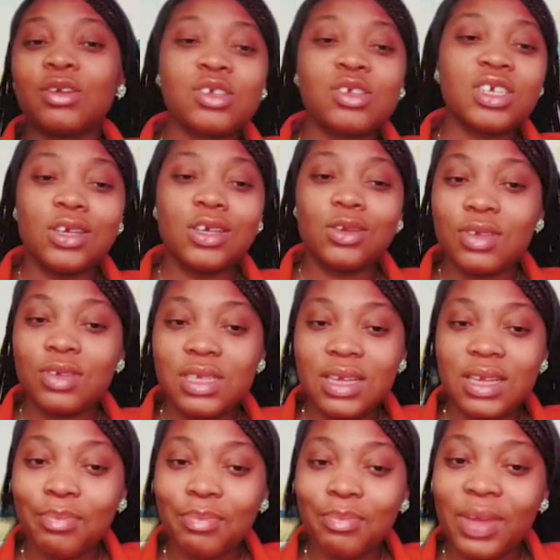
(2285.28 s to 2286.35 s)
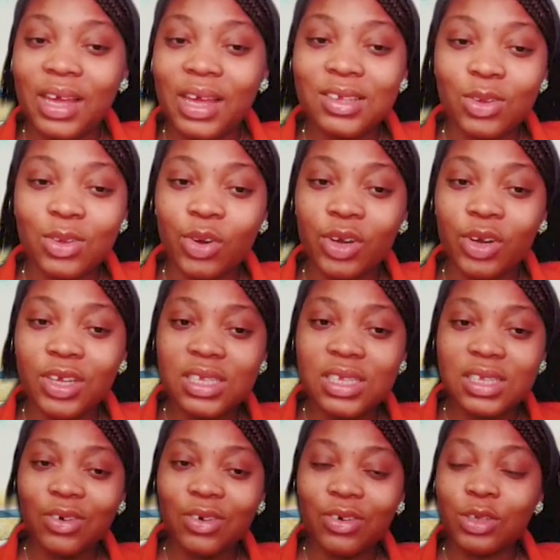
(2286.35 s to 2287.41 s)
she cooks and bakes on
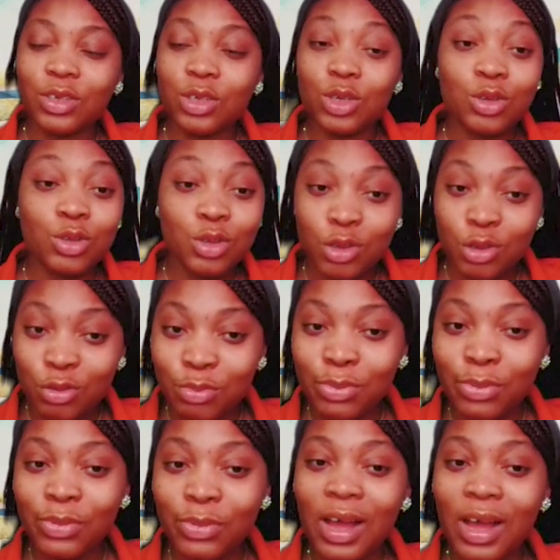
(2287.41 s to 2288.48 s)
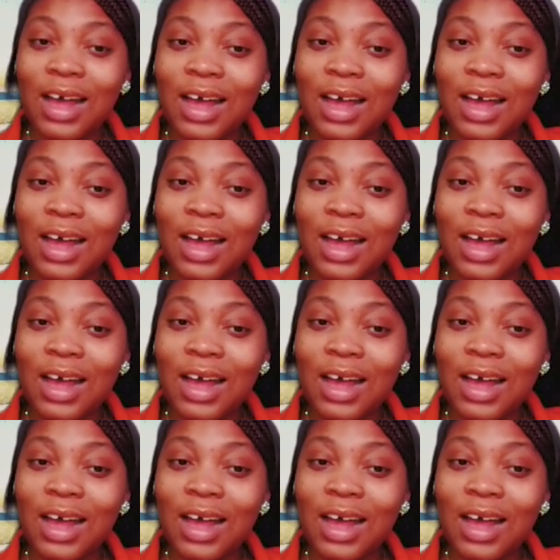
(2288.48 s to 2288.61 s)
YouTube as